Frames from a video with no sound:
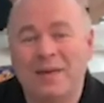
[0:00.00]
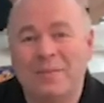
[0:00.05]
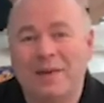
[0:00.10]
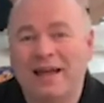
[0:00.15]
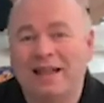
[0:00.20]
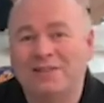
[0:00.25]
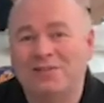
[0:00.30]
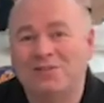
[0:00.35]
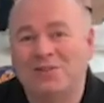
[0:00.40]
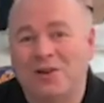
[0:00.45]

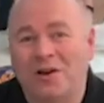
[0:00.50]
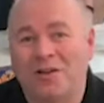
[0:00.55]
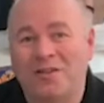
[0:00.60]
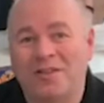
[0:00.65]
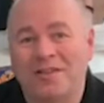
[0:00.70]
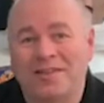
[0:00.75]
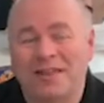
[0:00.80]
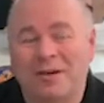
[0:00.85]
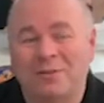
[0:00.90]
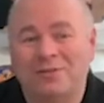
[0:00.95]
and saw
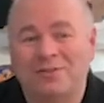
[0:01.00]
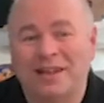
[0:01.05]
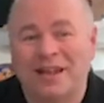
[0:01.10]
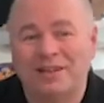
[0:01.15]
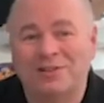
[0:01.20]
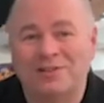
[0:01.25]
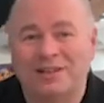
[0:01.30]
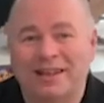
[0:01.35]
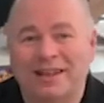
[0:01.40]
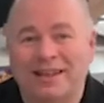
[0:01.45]
that that was
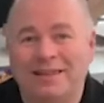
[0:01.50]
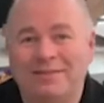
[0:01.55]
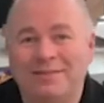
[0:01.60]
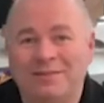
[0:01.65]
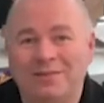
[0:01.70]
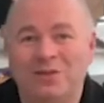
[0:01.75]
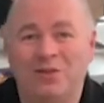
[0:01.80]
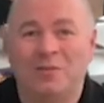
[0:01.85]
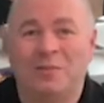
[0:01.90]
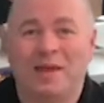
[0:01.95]
actually
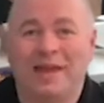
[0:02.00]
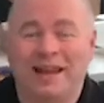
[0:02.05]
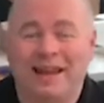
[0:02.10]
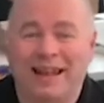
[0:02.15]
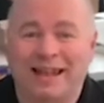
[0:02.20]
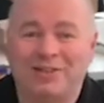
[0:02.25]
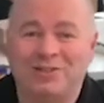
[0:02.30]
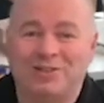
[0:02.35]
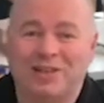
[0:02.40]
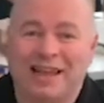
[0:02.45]
European
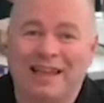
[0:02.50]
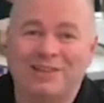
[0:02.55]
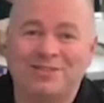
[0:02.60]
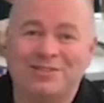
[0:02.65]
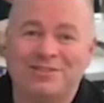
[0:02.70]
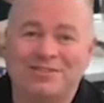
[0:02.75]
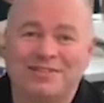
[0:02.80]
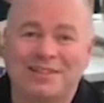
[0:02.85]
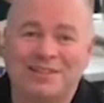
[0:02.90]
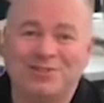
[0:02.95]

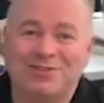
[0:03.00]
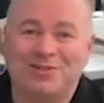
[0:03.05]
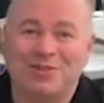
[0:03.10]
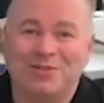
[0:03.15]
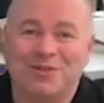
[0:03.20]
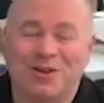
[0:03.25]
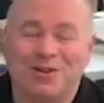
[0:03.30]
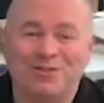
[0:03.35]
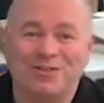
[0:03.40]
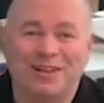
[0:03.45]
legislation since
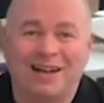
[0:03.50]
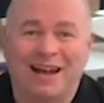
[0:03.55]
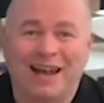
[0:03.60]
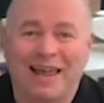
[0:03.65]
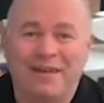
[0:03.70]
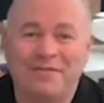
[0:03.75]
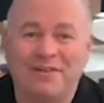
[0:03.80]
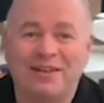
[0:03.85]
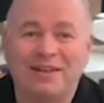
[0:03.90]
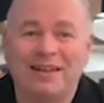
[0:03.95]

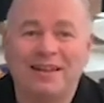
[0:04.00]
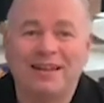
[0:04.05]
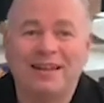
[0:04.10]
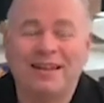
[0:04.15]
2011,